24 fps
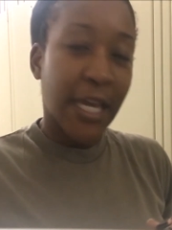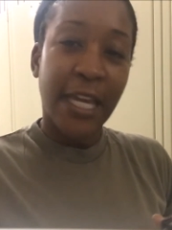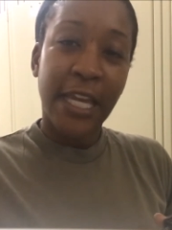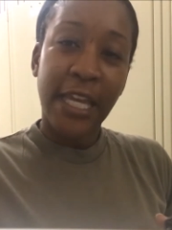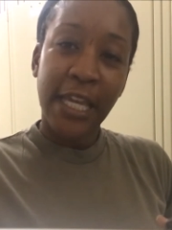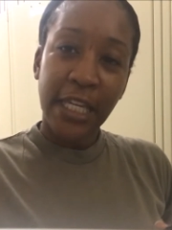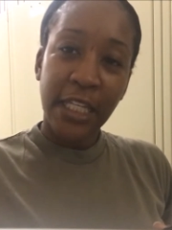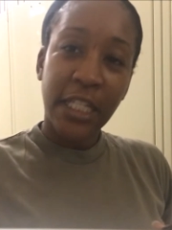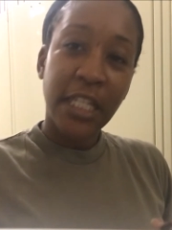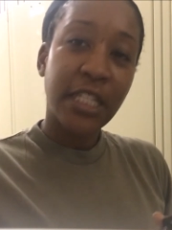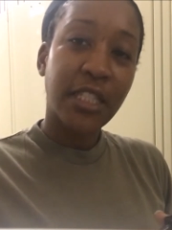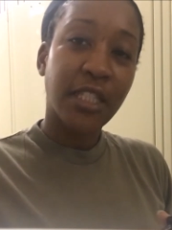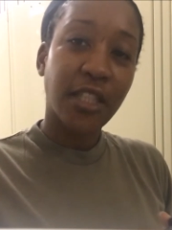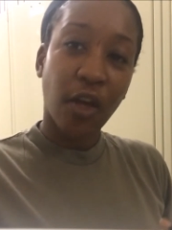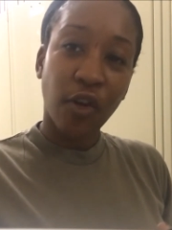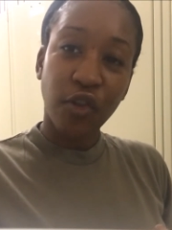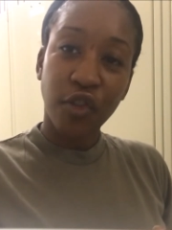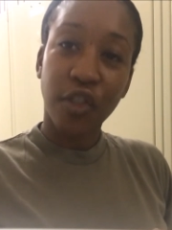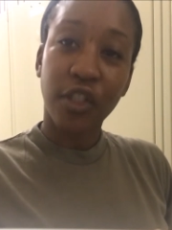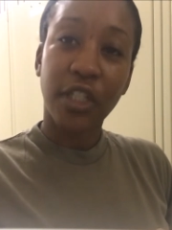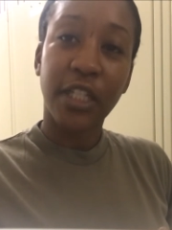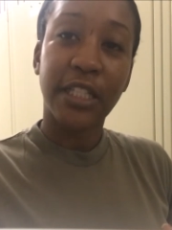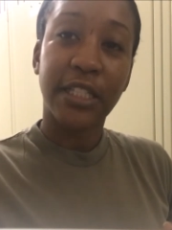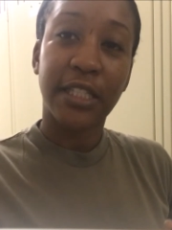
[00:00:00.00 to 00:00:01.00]
Any
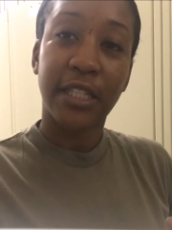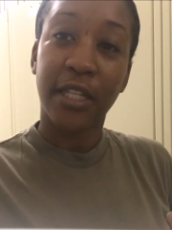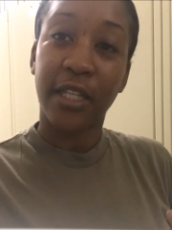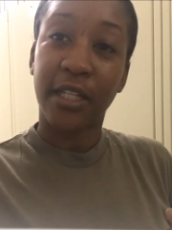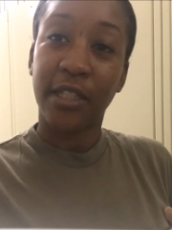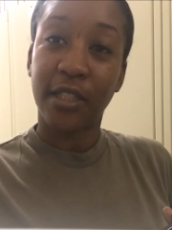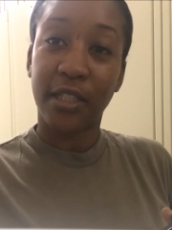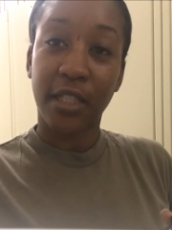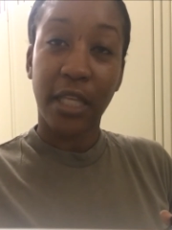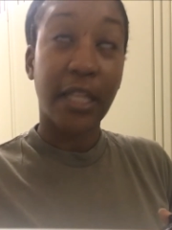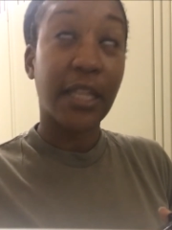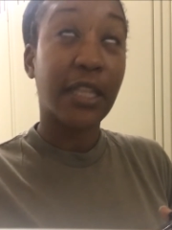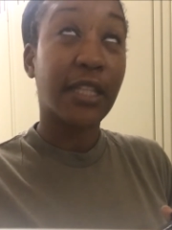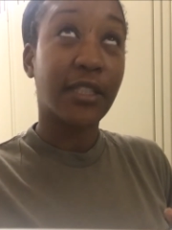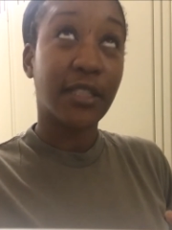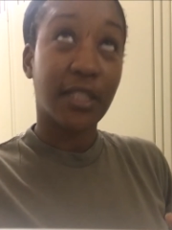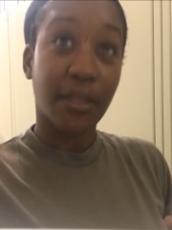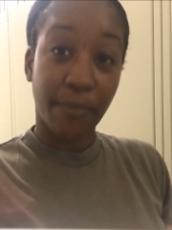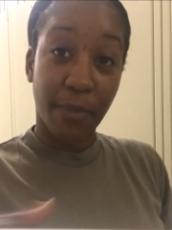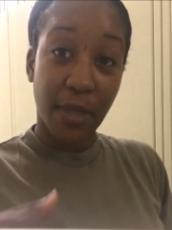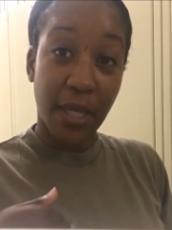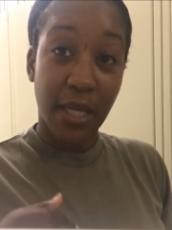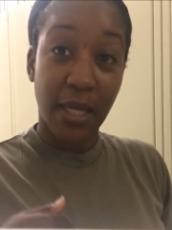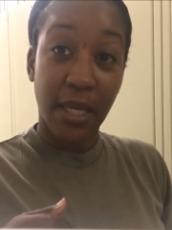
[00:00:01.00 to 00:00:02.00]
soldier listening
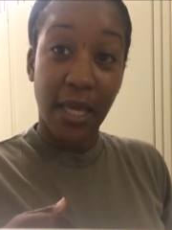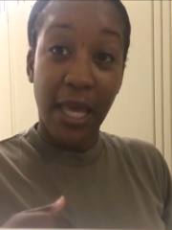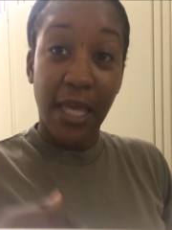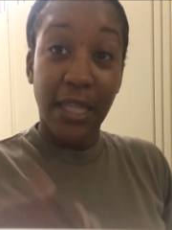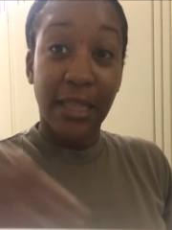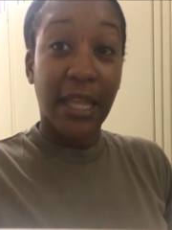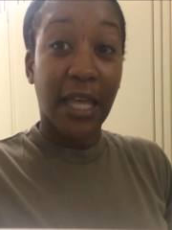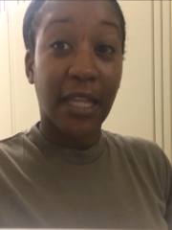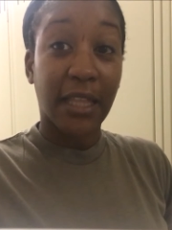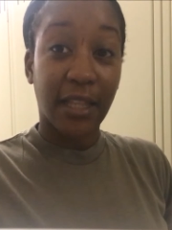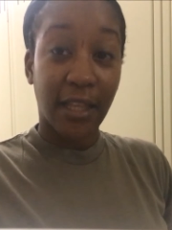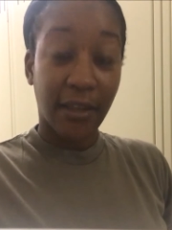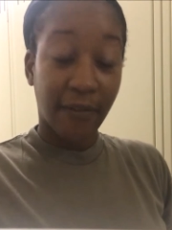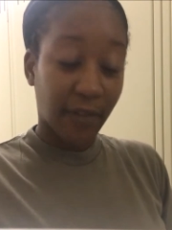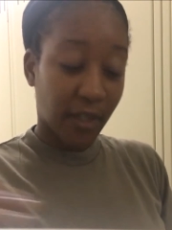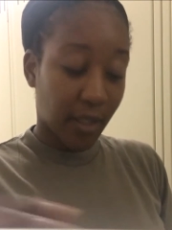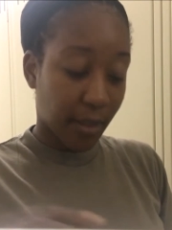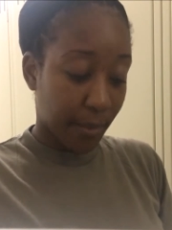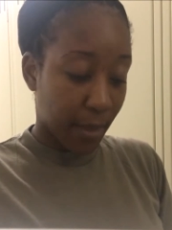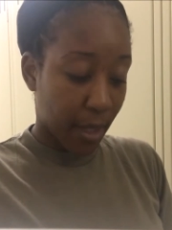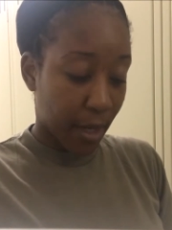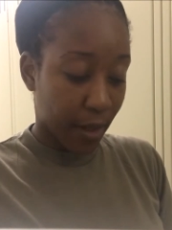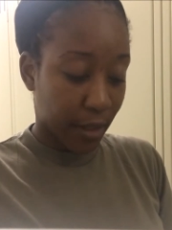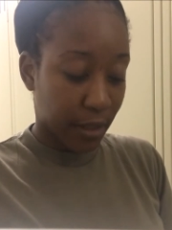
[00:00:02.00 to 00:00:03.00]
to me that live in the
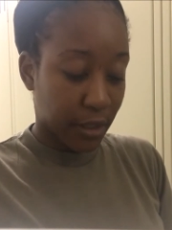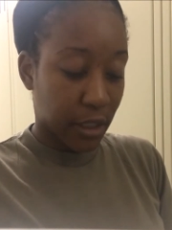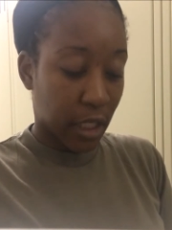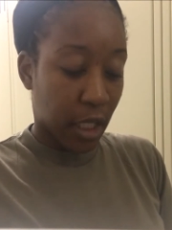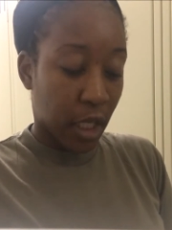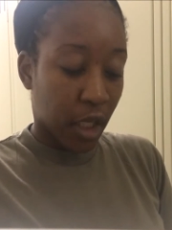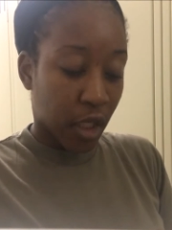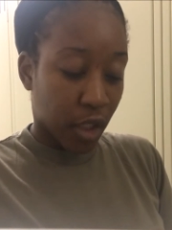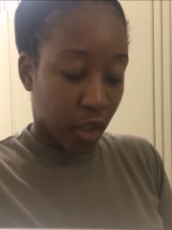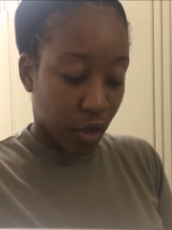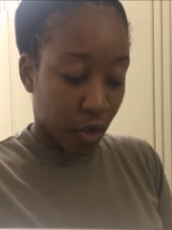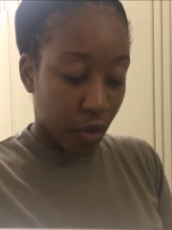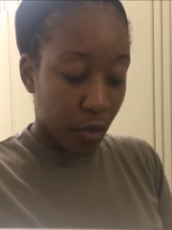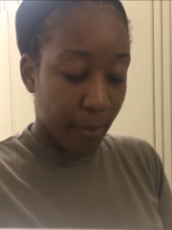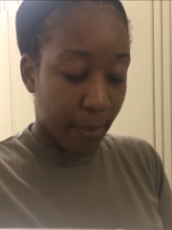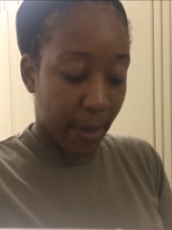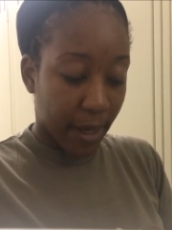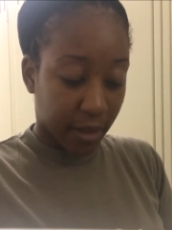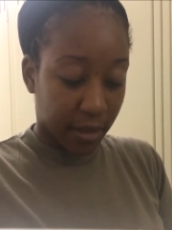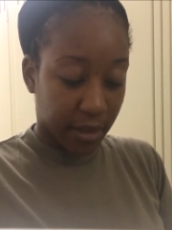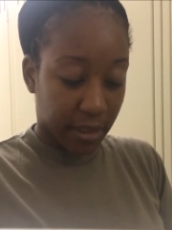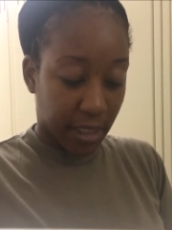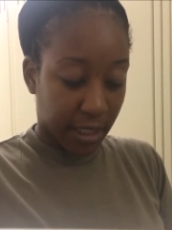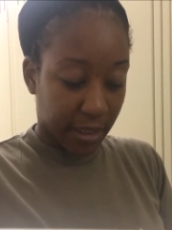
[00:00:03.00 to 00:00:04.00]
barracks, you
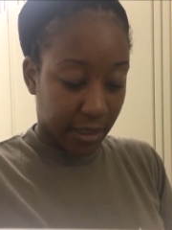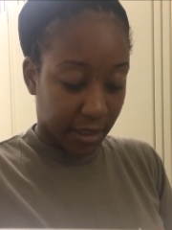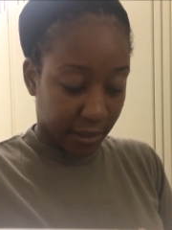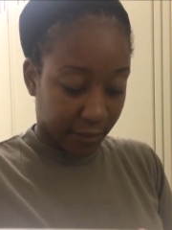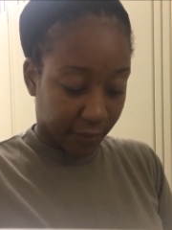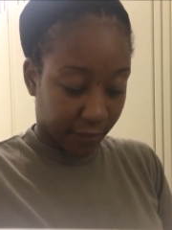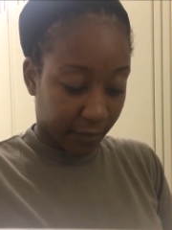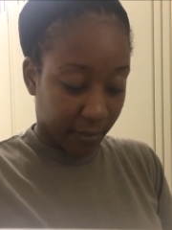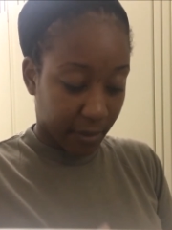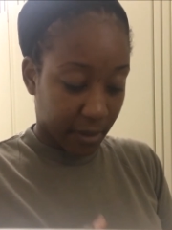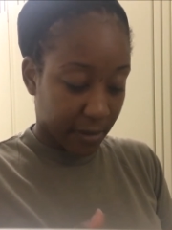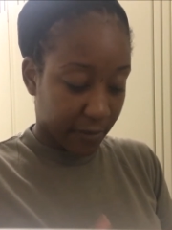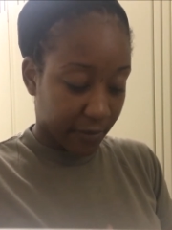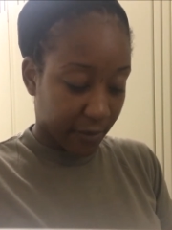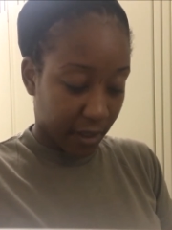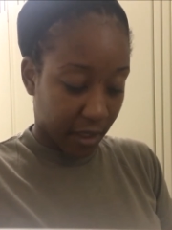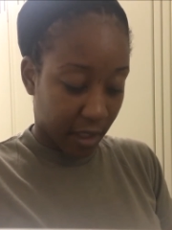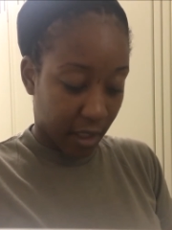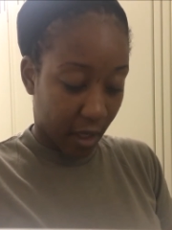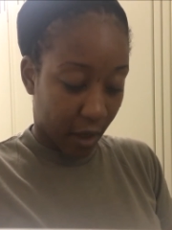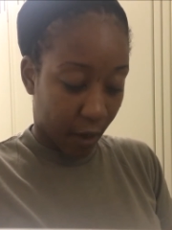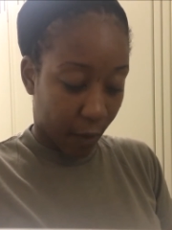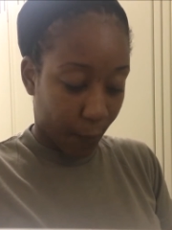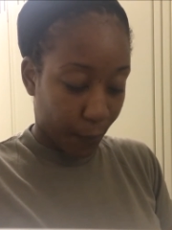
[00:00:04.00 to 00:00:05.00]
better take this from this
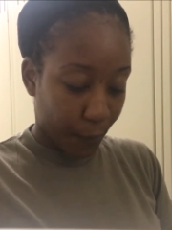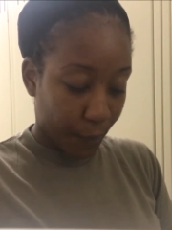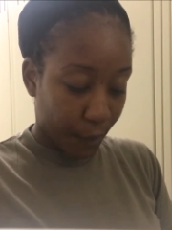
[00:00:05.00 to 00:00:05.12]
video.